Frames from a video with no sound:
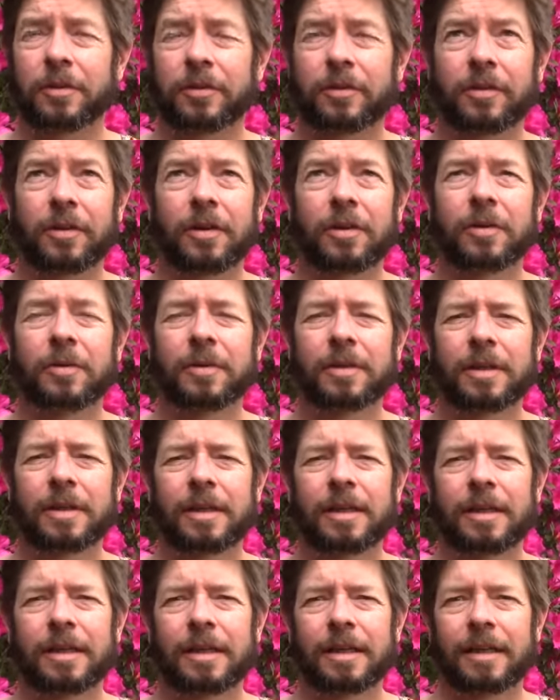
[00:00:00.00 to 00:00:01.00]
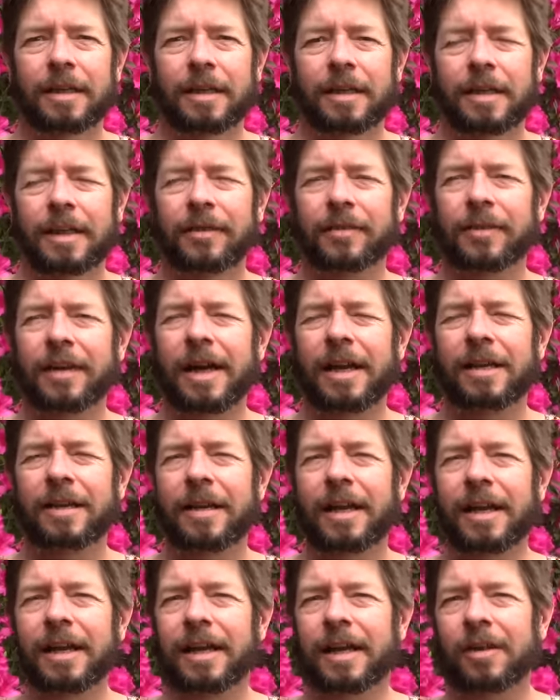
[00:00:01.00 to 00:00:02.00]
So it's kind of
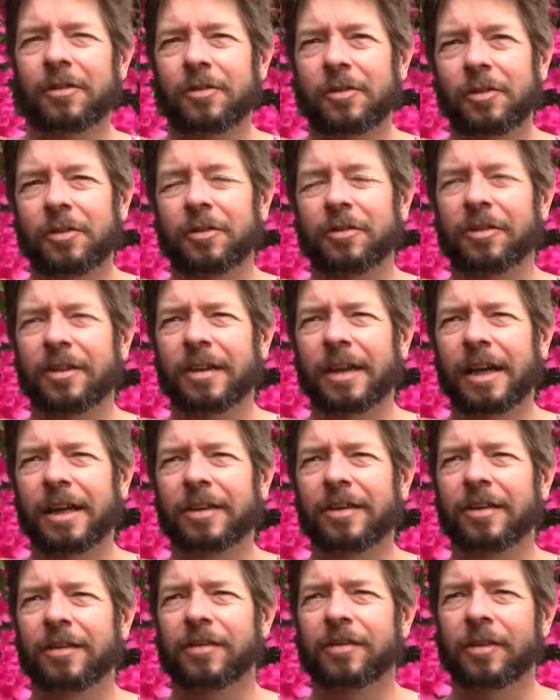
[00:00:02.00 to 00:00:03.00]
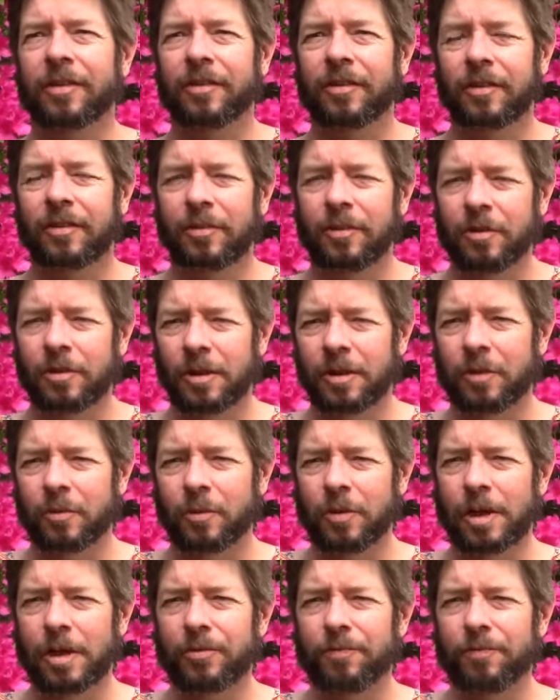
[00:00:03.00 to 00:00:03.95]
like introduced in 1962 and